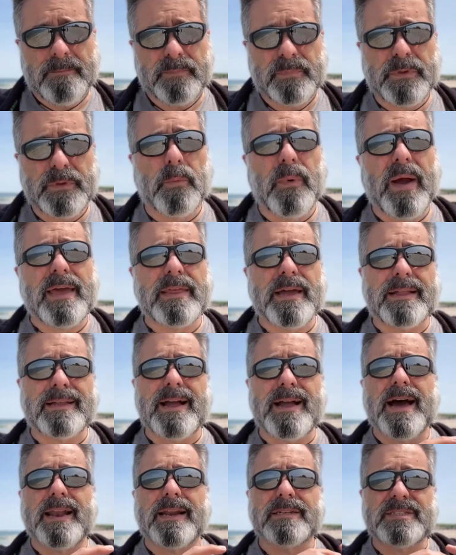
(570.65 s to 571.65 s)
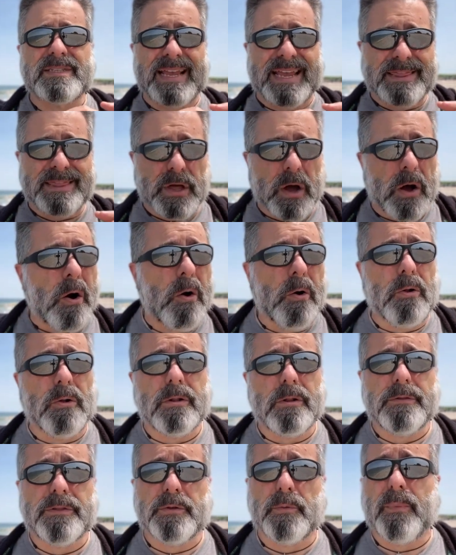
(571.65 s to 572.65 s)
the way that got us in the
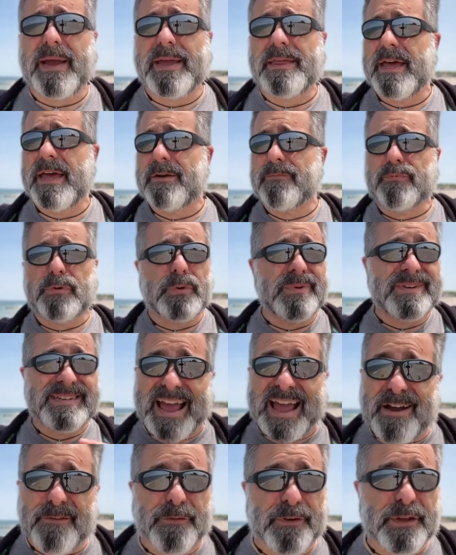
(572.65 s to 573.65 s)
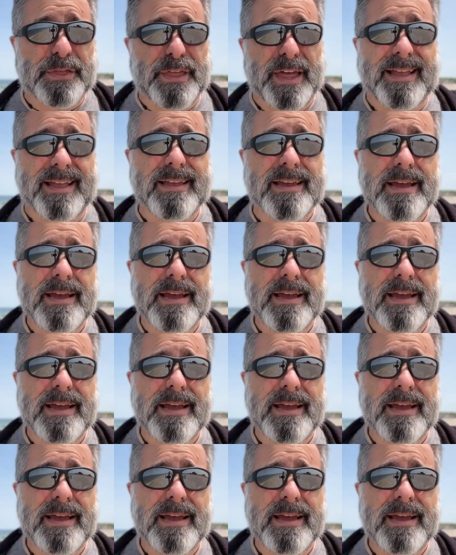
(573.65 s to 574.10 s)
hole, the way that ruined everything,